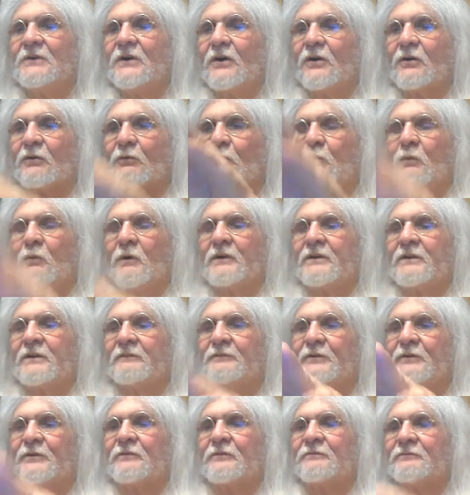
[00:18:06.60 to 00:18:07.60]
Or one
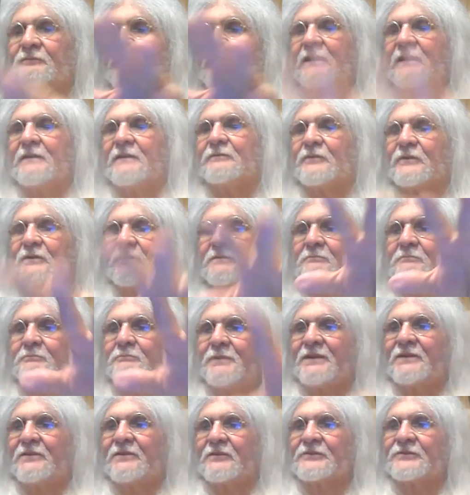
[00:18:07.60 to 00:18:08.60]
of your favorite
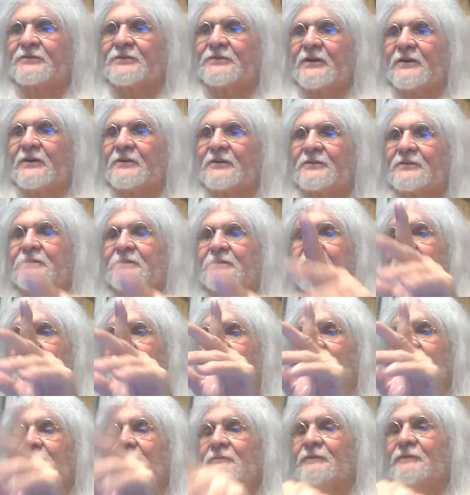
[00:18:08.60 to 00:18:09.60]
Beatles songs
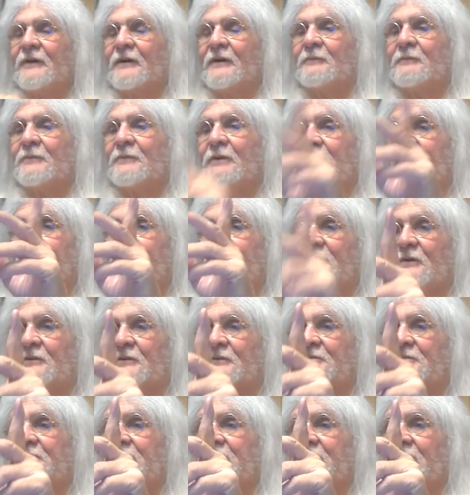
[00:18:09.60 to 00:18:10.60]
from the
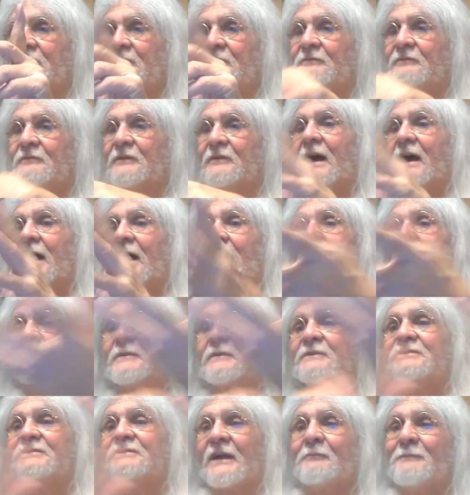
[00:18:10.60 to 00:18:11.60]
first album?
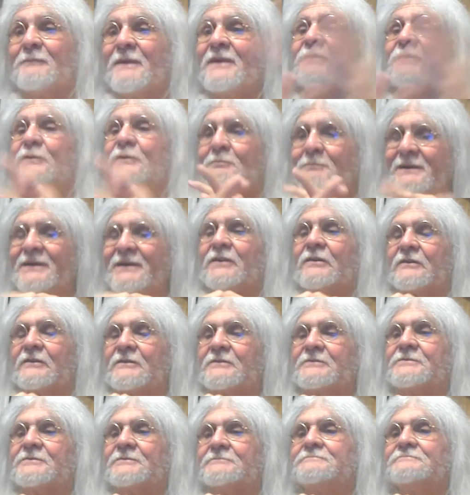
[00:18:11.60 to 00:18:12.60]
Let's say Meet the
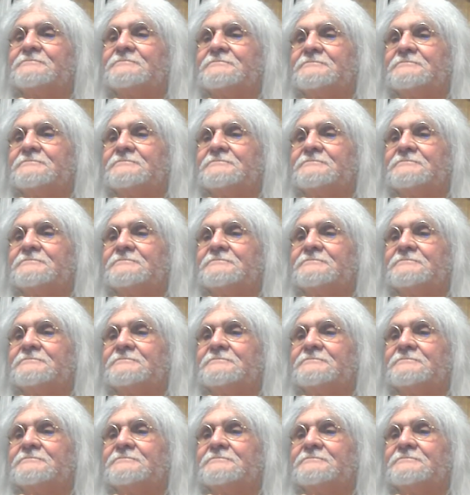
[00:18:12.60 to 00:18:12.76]
Beatles.